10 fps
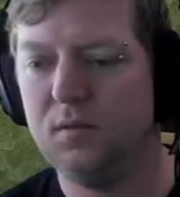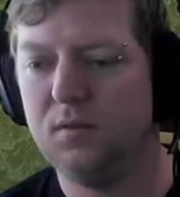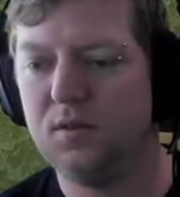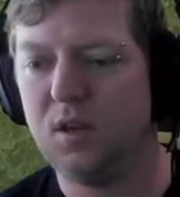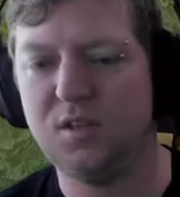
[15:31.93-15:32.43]

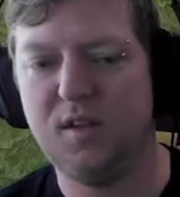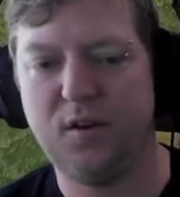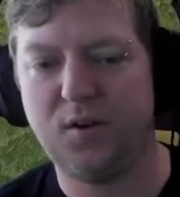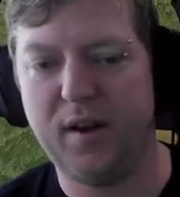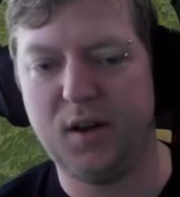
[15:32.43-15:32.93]
See, I was never
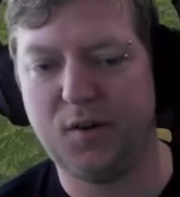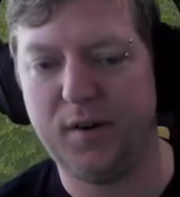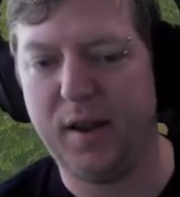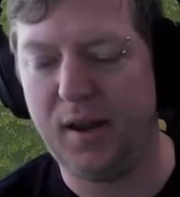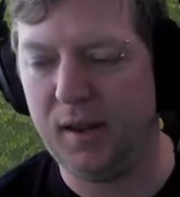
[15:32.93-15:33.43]
great at
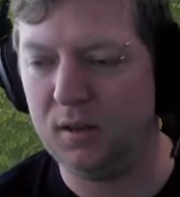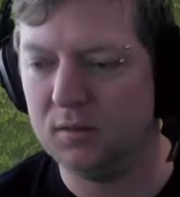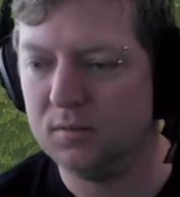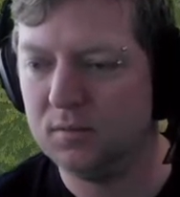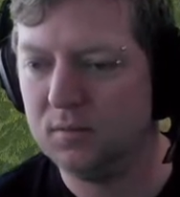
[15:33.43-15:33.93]
creating
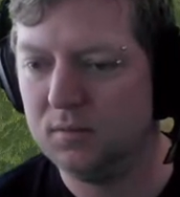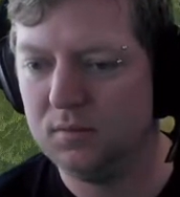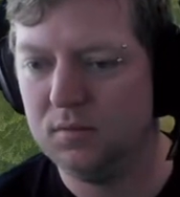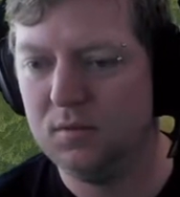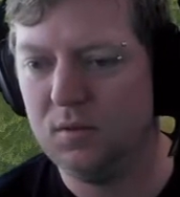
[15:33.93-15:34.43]

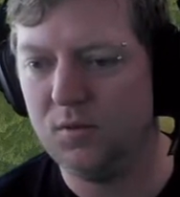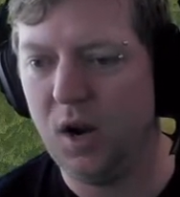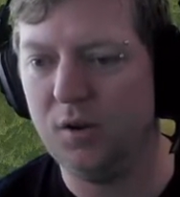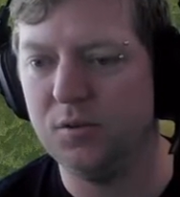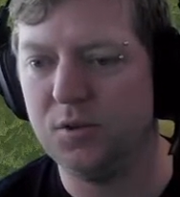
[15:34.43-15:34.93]

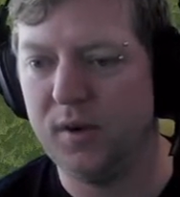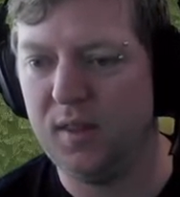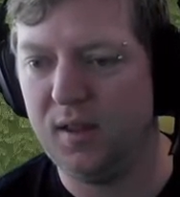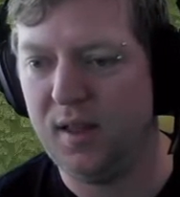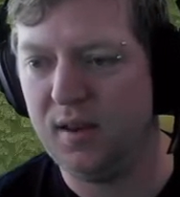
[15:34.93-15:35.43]
roads or
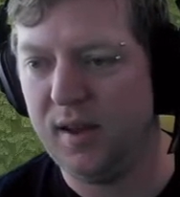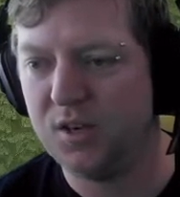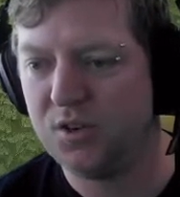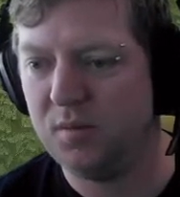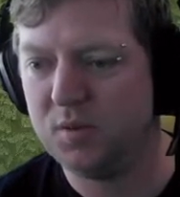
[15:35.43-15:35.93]
anything of that
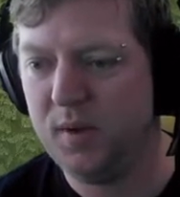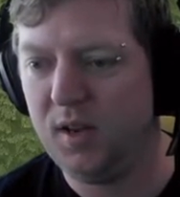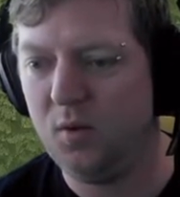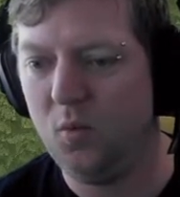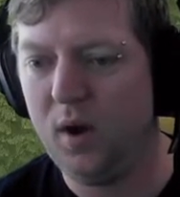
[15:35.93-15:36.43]
nature, and I'm
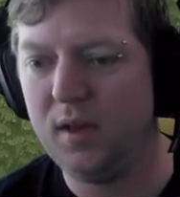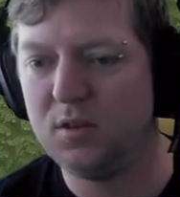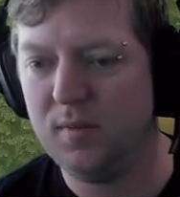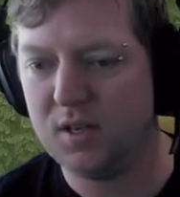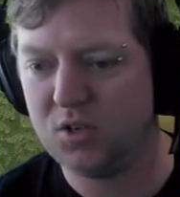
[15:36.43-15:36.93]
spending way
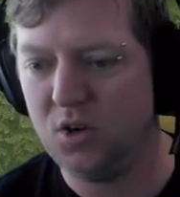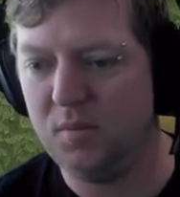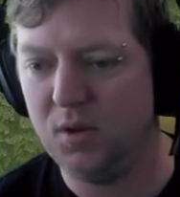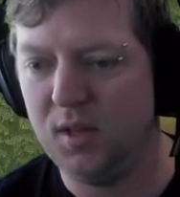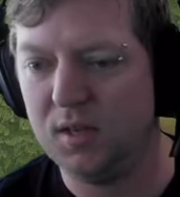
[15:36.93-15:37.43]
too much
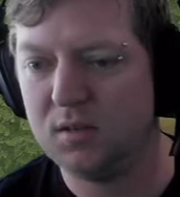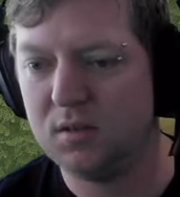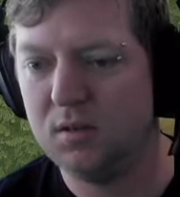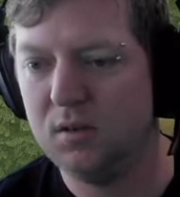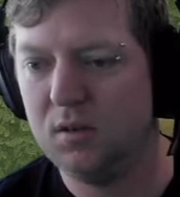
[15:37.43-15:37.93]
time on this.